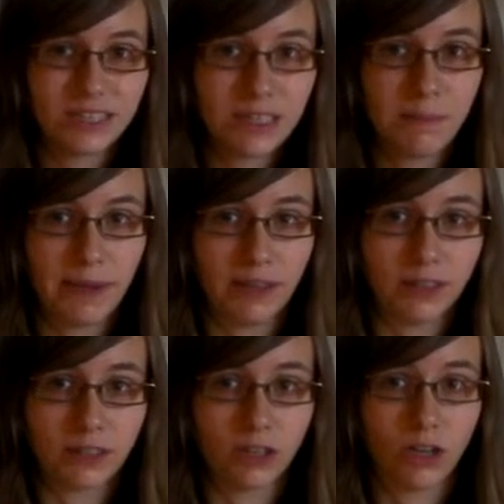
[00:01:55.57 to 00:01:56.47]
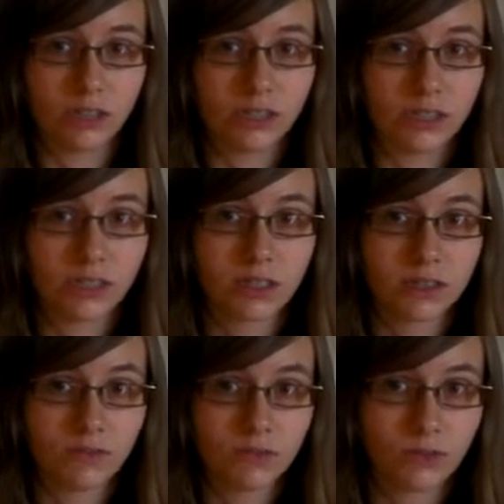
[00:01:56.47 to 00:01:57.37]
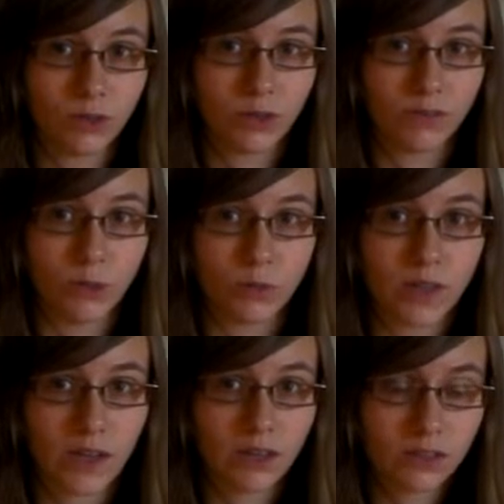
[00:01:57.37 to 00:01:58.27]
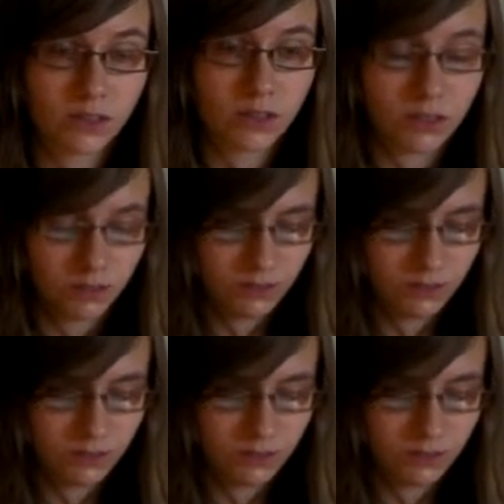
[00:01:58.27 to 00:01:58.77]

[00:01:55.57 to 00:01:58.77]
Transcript: dependent clauses for a few seconds.